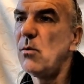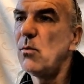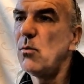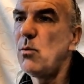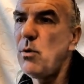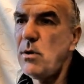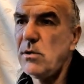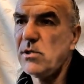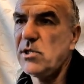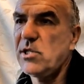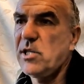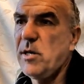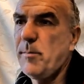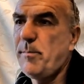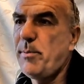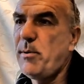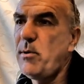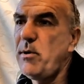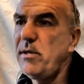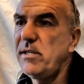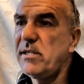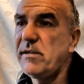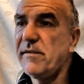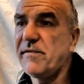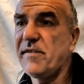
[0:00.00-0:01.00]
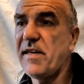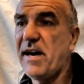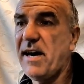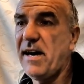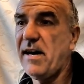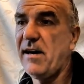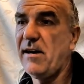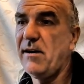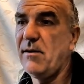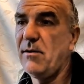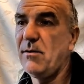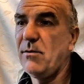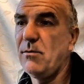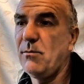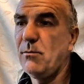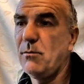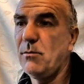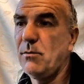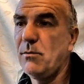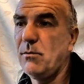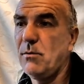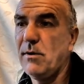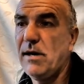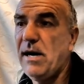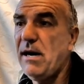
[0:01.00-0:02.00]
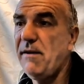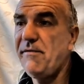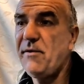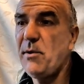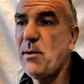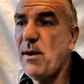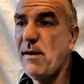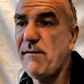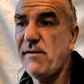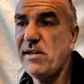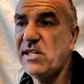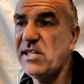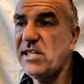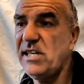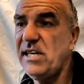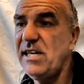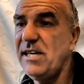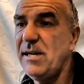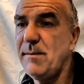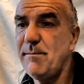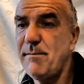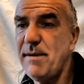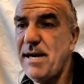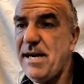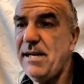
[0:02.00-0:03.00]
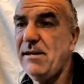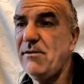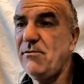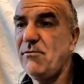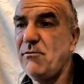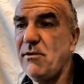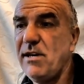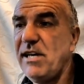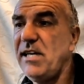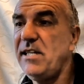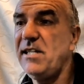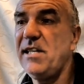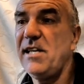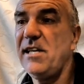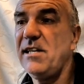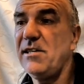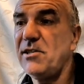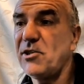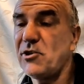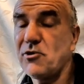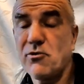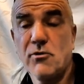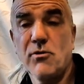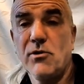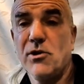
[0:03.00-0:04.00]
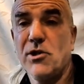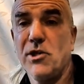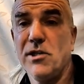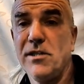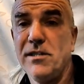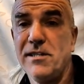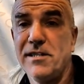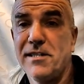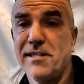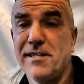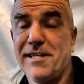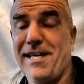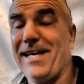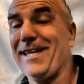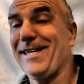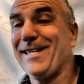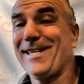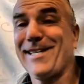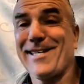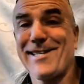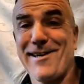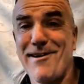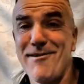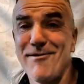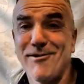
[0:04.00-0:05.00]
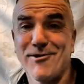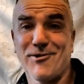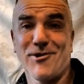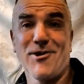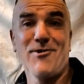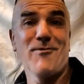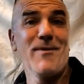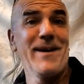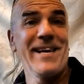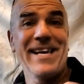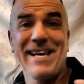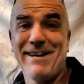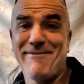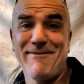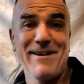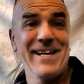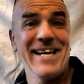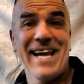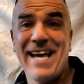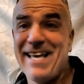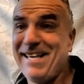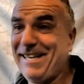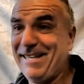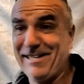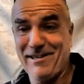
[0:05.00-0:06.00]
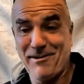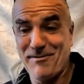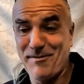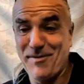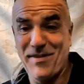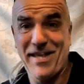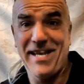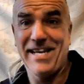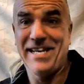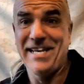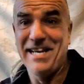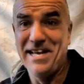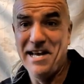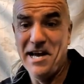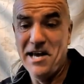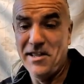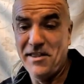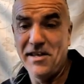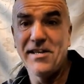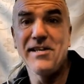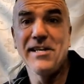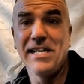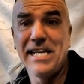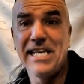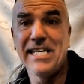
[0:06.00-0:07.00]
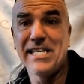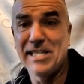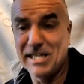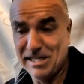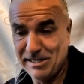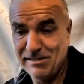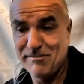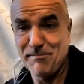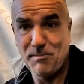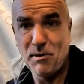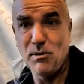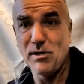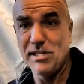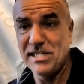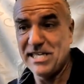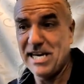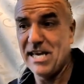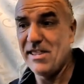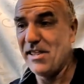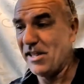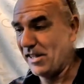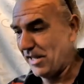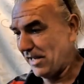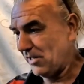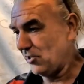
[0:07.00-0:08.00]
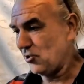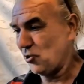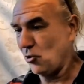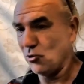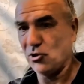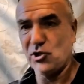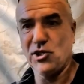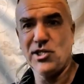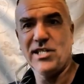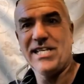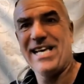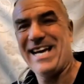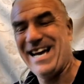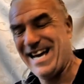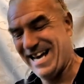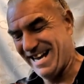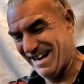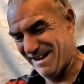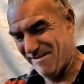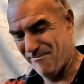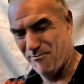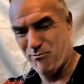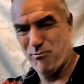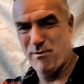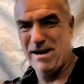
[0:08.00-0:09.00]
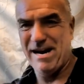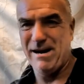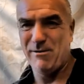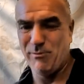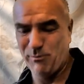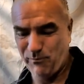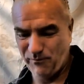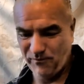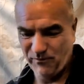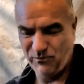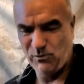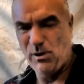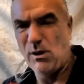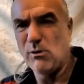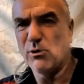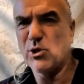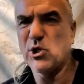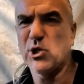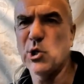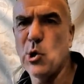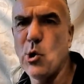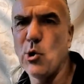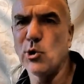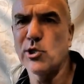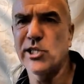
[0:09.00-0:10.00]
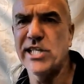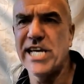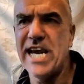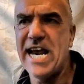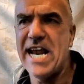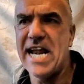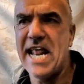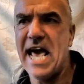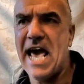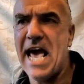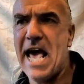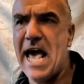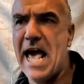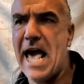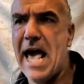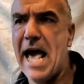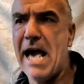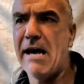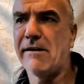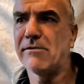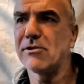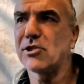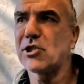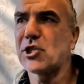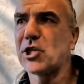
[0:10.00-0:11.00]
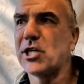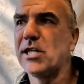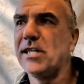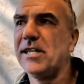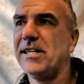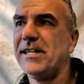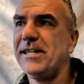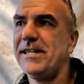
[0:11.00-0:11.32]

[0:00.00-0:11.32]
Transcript: What's the point of that? Have you ever seen a man read the instructions? That's so true. We get something that you need to put together the instructions. We'll sort it out.